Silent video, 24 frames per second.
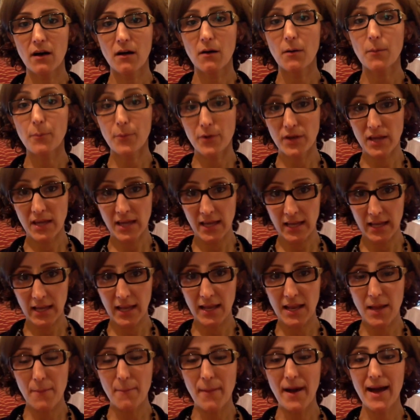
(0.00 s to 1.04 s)
putting it
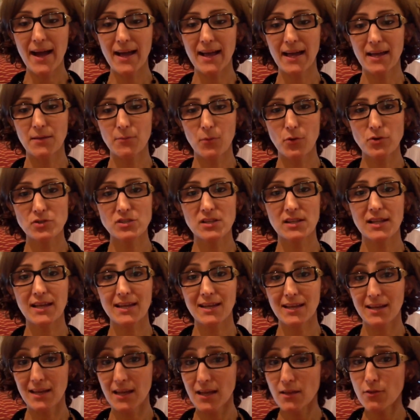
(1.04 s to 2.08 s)
in a bag and morcellate
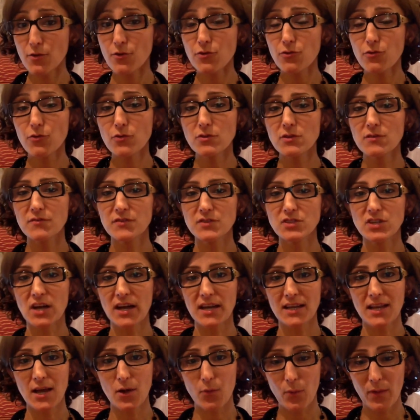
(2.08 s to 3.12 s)
it either through the
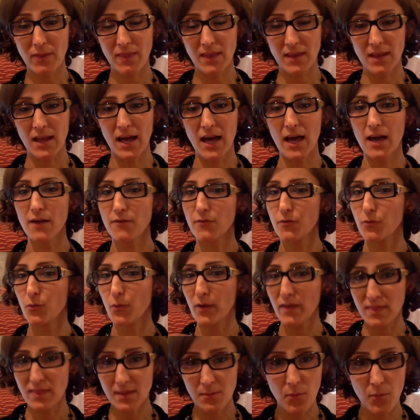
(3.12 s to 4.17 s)
vagina with a knife,
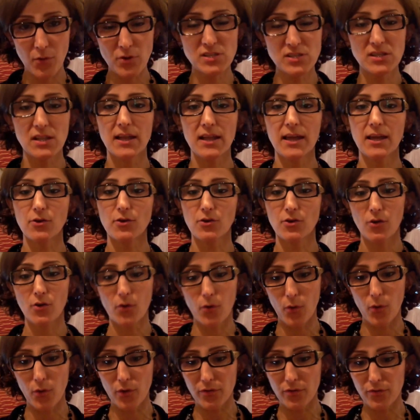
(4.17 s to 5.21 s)
with the morcellator,
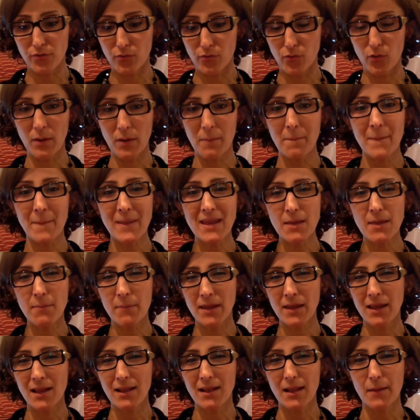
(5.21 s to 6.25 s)
or through a mini
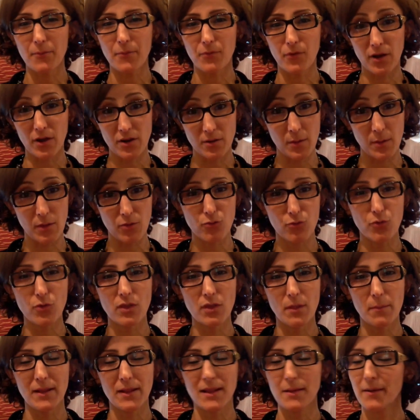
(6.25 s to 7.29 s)
laparotomy through
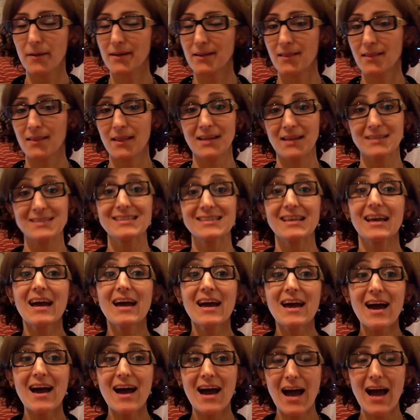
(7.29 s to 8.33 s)
the belly button that's
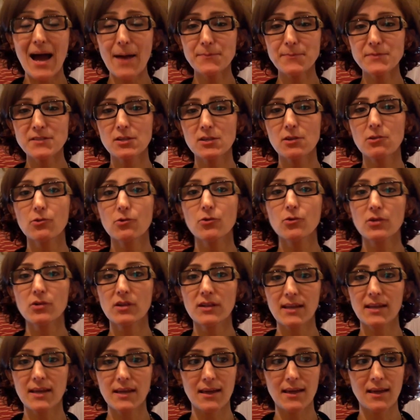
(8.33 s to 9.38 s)

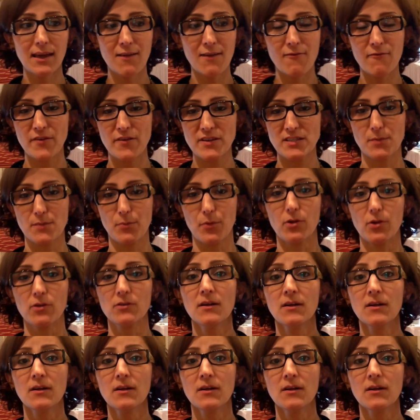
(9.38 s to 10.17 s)
absolutely invisible.